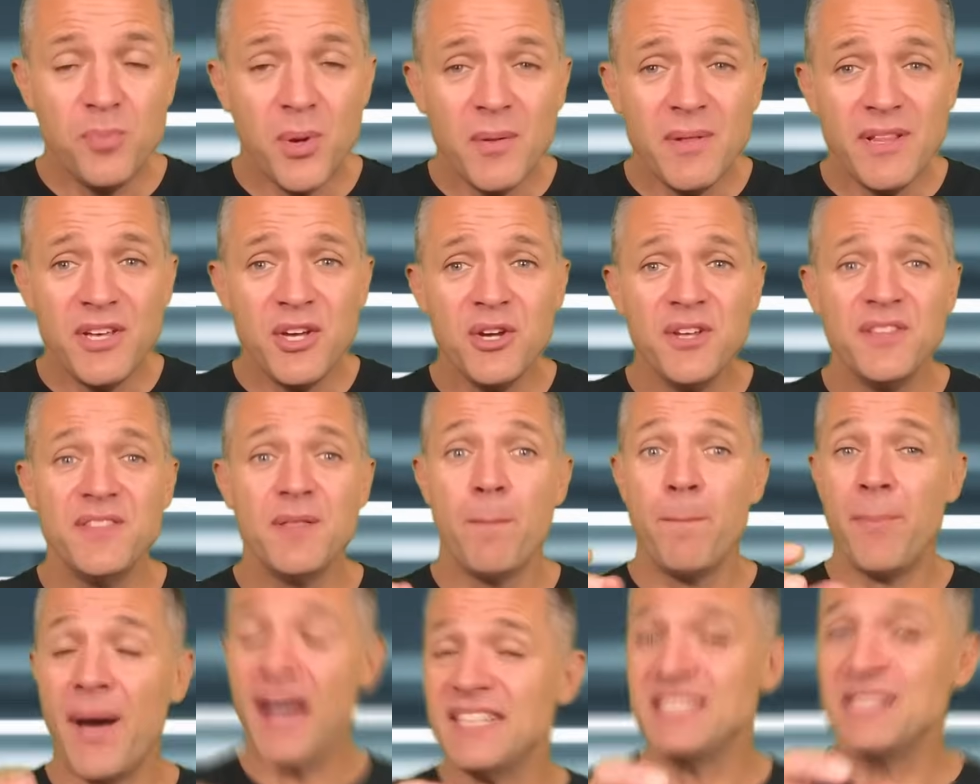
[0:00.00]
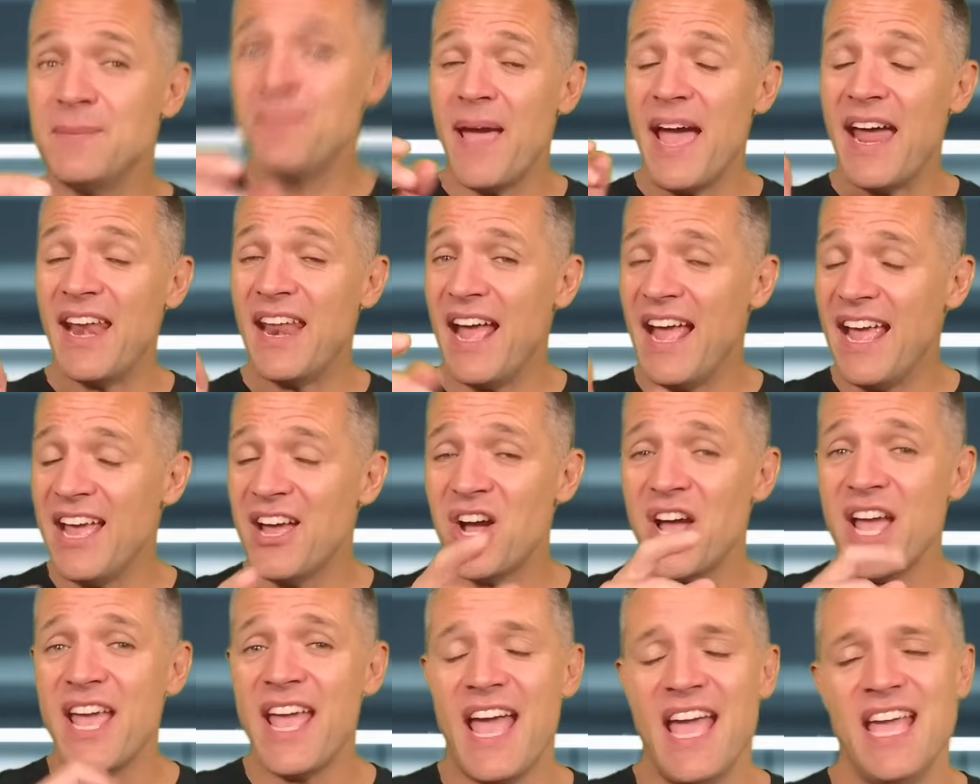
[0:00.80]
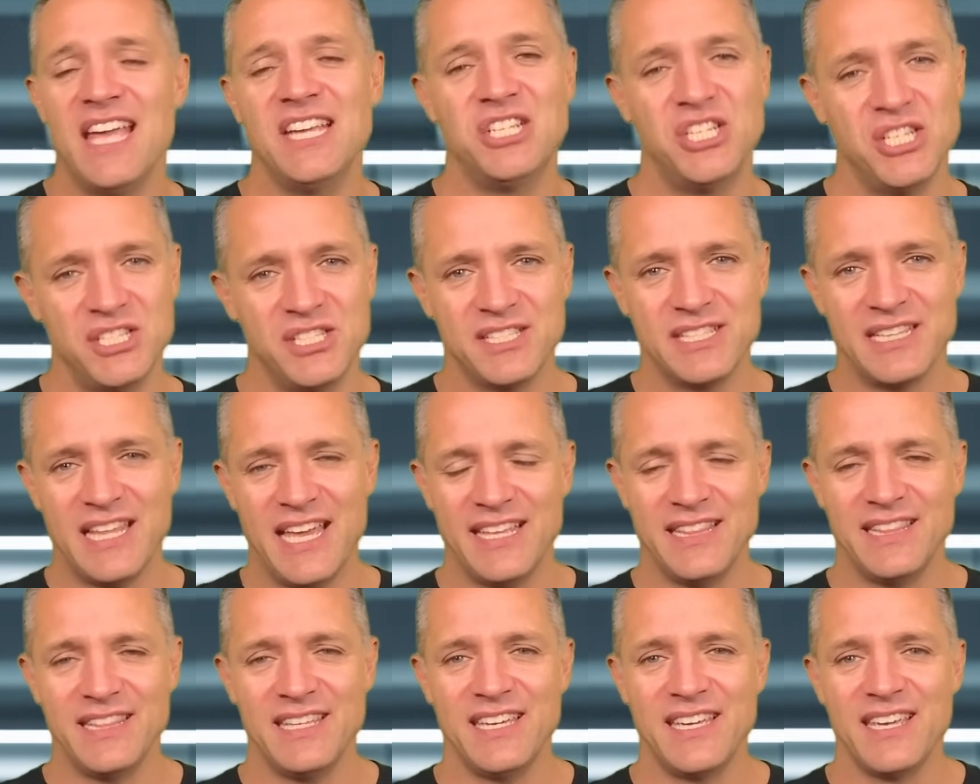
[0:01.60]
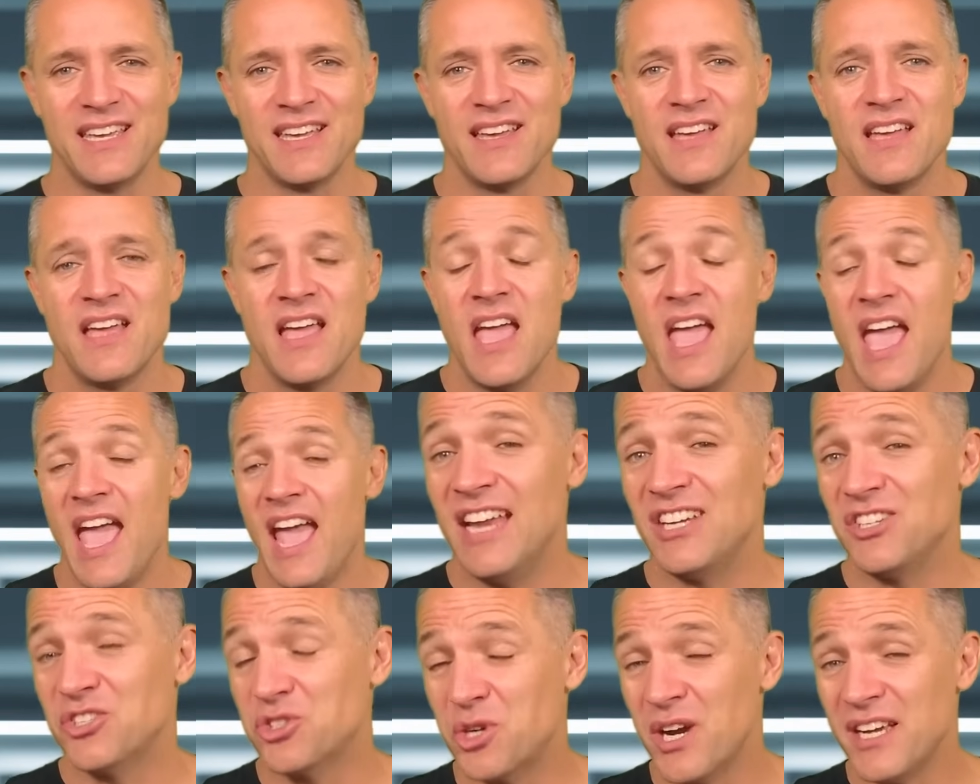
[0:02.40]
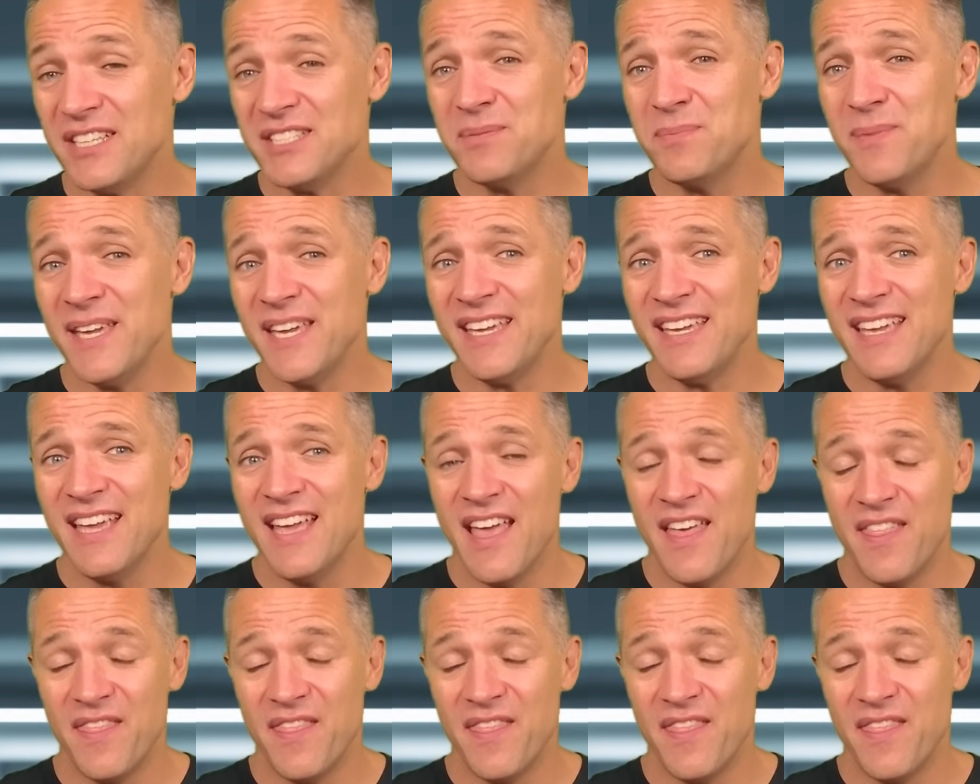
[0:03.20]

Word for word: probably heard the buzz about AI agents lately, and trust me,